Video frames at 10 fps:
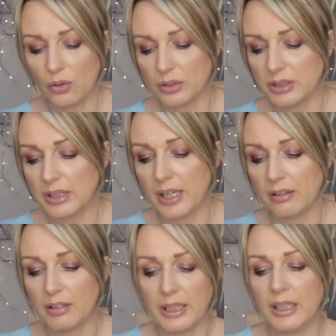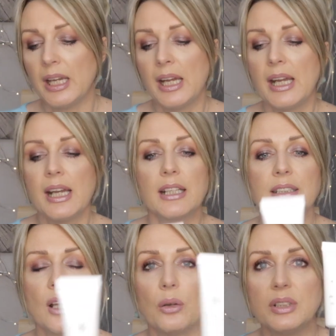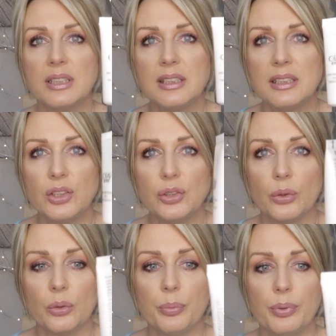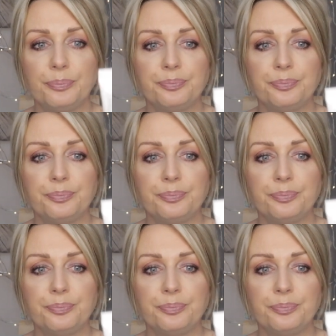ordinarily. So this is the tube,